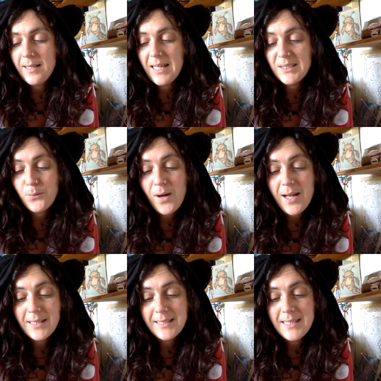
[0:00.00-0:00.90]
That's
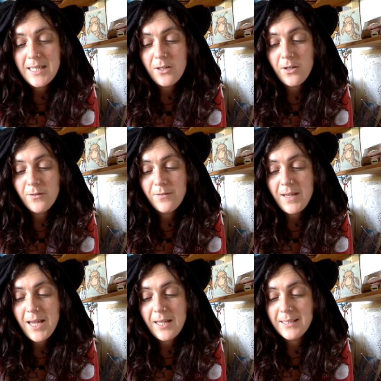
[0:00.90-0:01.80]
why I sneak off
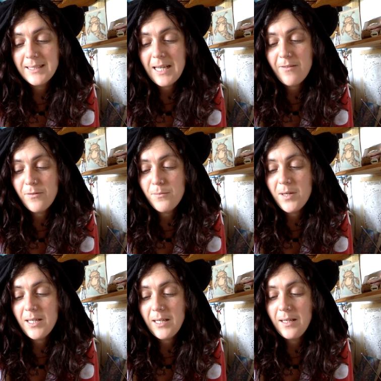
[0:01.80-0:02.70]
here and save the
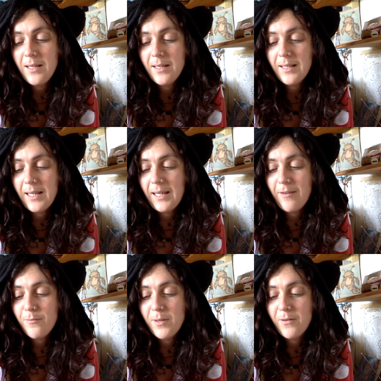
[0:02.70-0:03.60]
money they
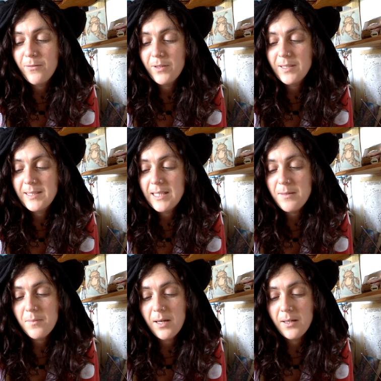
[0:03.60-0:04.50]
give me for the
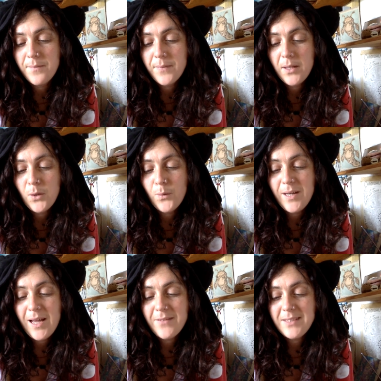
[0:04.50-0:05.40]
cinema.
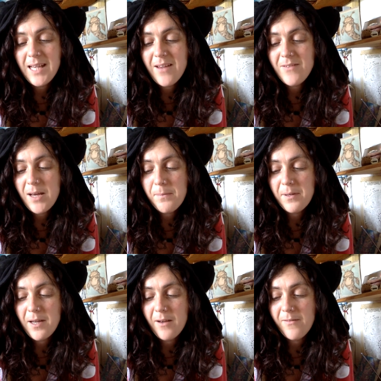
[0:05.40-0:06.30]
When I've saved up
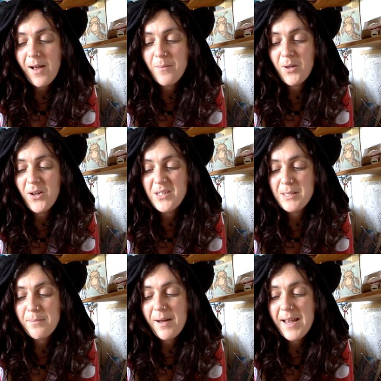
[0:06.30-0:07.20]
enough, I'm going
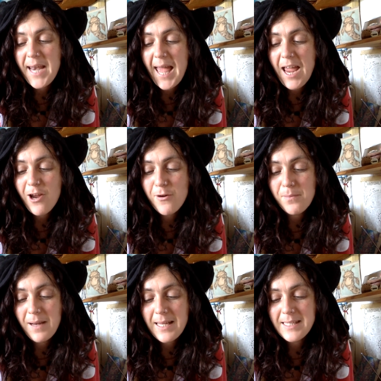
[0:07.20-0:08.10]
to buy an
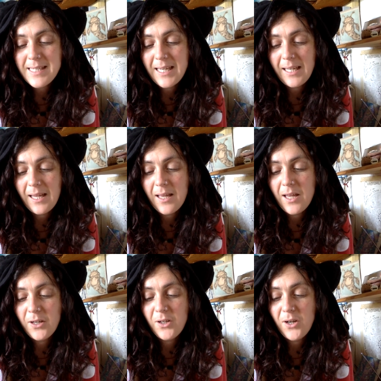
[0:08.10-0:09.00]
aeroplane ticket
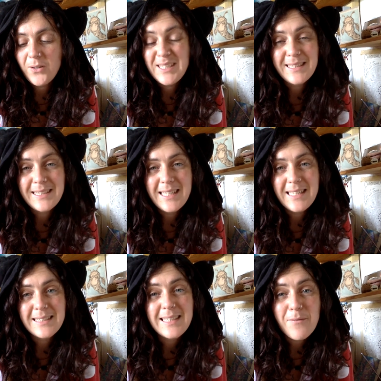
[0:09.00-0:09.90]
and go to see
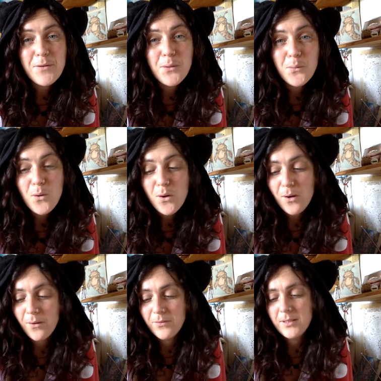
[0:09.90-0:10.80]
the Seven
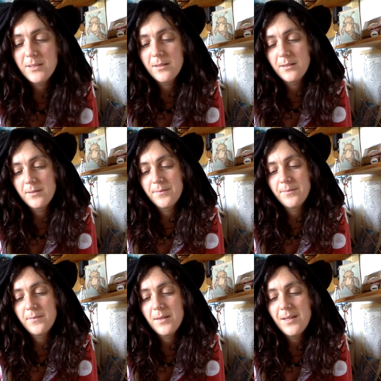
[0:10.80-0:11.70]
Dwarfs.
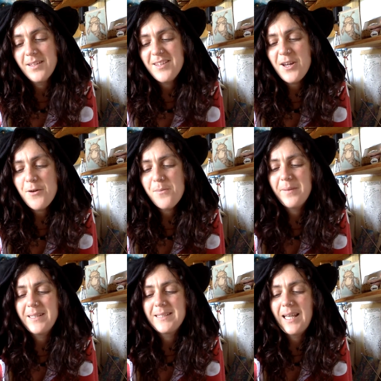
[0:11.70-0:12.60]
Don't
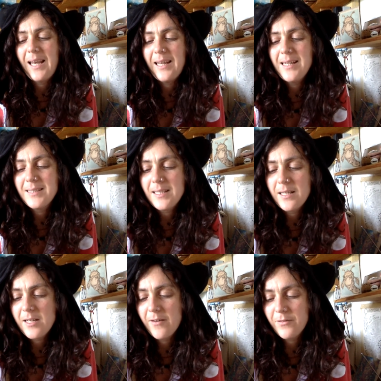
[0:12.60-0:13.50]
be silly, said
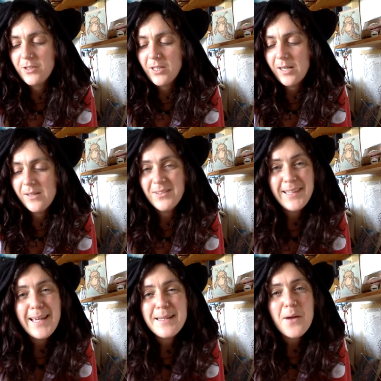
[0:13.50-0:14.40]
another child.
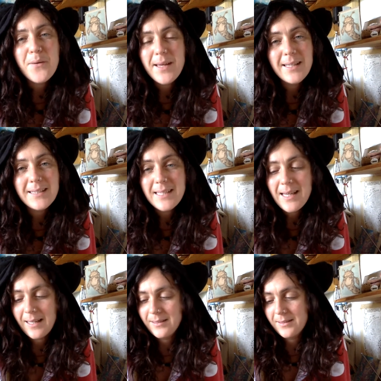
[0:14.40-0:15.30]
They don't
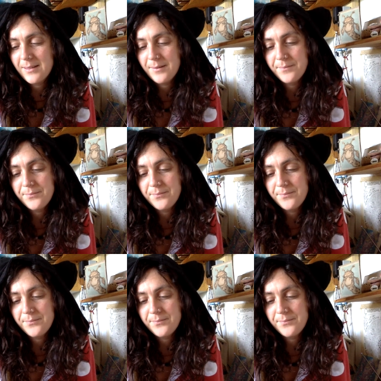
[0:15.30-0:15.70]
exist.